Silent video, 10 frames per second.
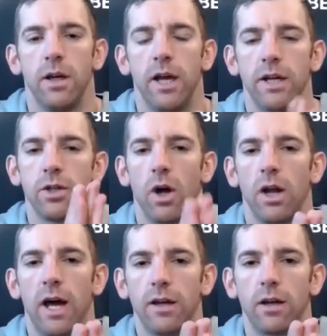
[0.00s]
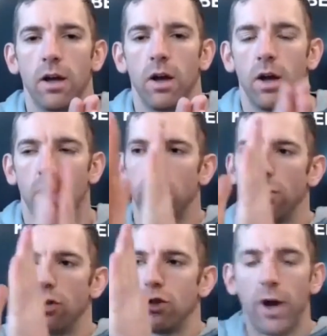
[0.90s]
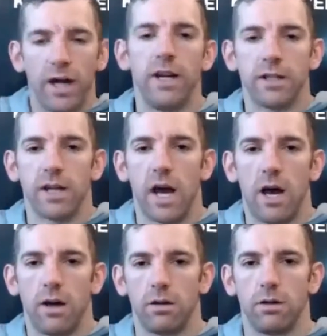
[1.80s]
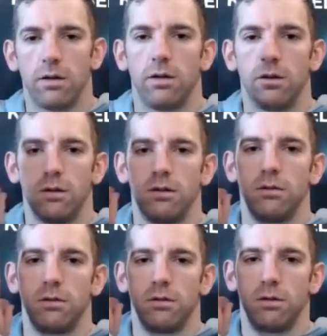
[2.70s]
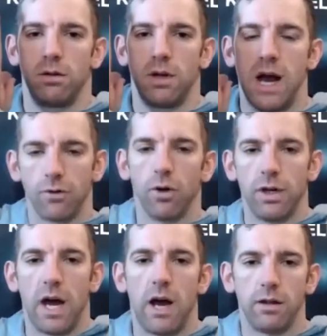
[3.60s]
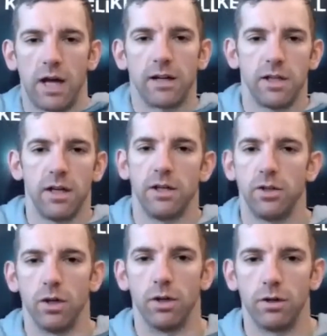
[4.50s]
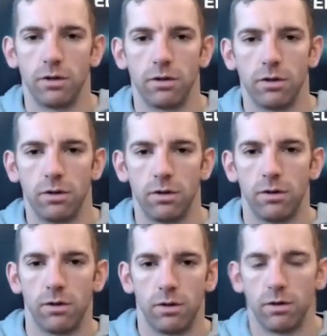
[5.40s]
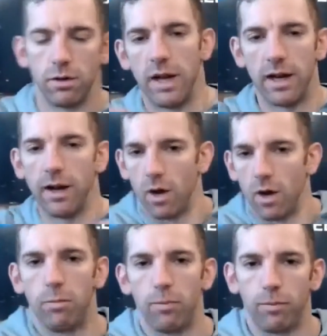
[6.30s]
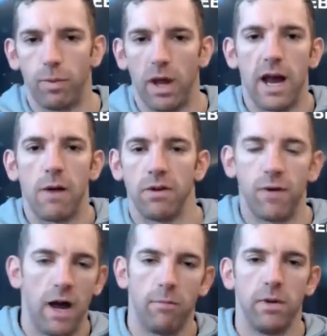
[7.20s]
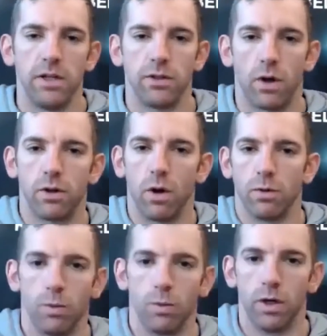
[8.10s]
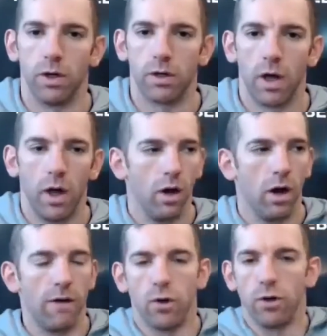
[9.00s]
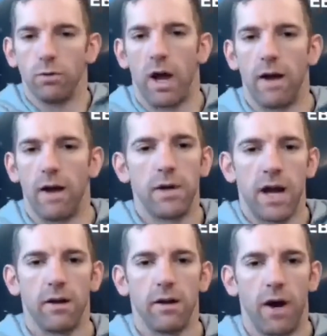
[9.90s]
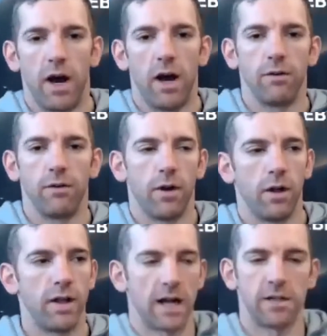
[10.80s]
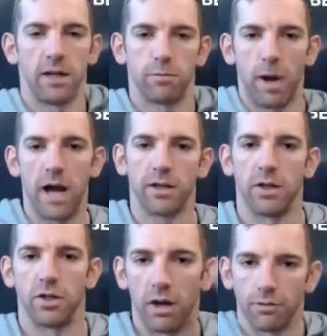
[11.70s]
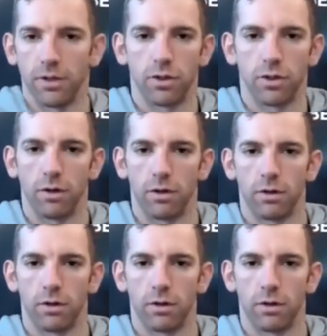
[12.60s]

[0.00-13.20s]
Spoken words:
It's not like training's that. I've done that. That's it. It's done. And then I go play Happy Families, or I go to work. I've done my 9 to 5. That's it. Packed in a shelf. It's done.